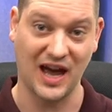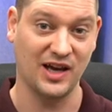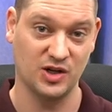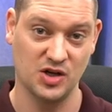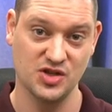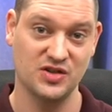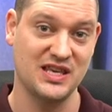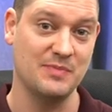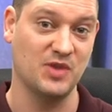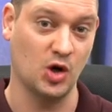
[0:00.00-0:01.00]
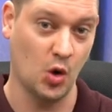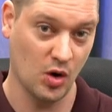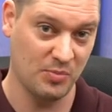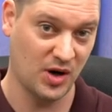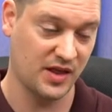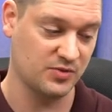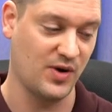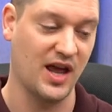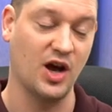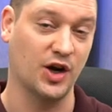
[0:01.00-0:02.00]
I could also keep the core part of the
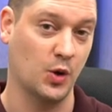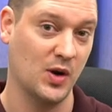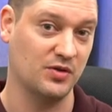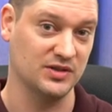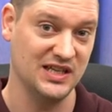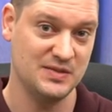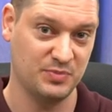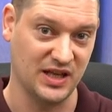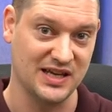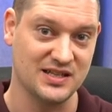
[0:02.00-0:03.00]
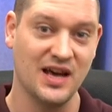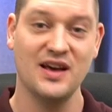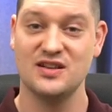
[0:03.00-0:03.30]
rig on a quick release plate